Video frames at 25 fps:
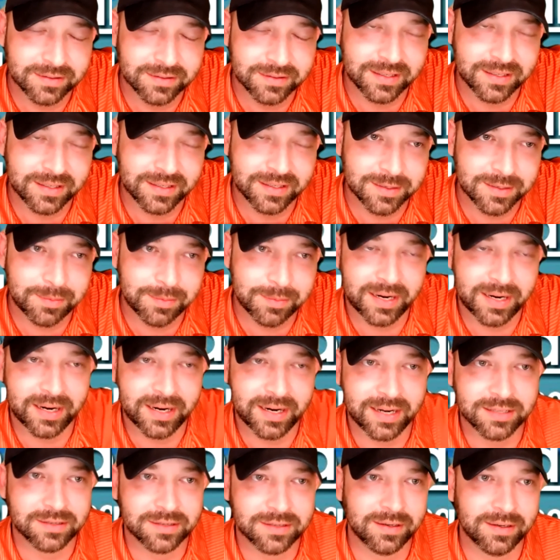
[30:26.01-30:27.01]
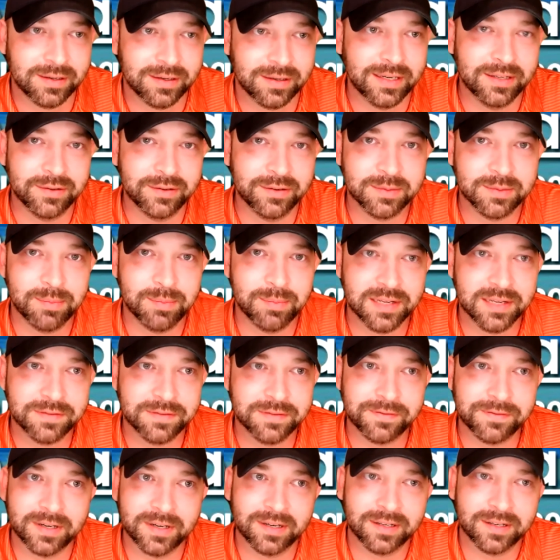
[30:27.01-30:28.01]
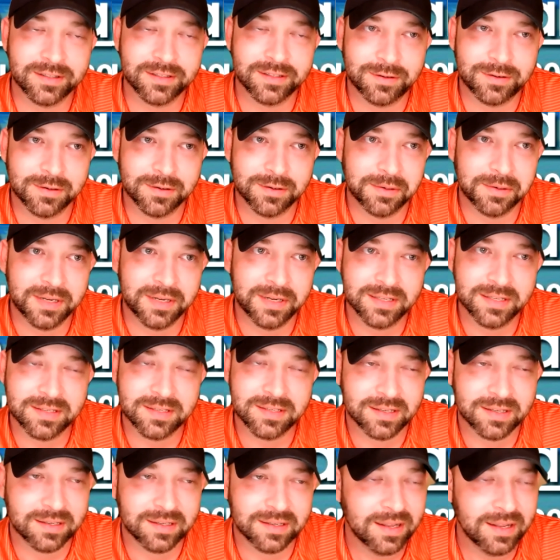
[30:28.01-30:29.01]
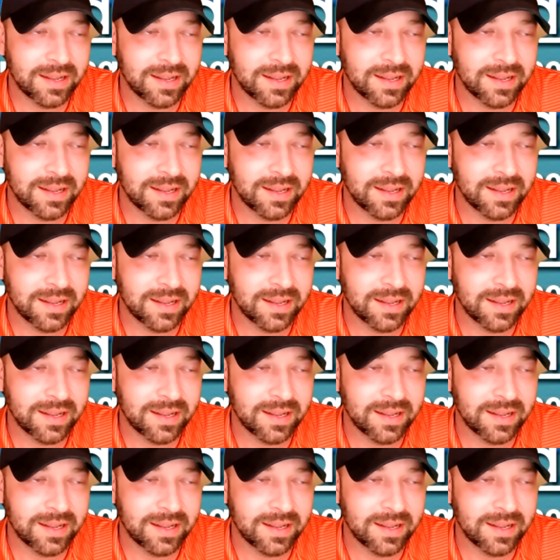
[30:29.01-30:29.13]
and somebody asked Reed who his best friend on tour was, and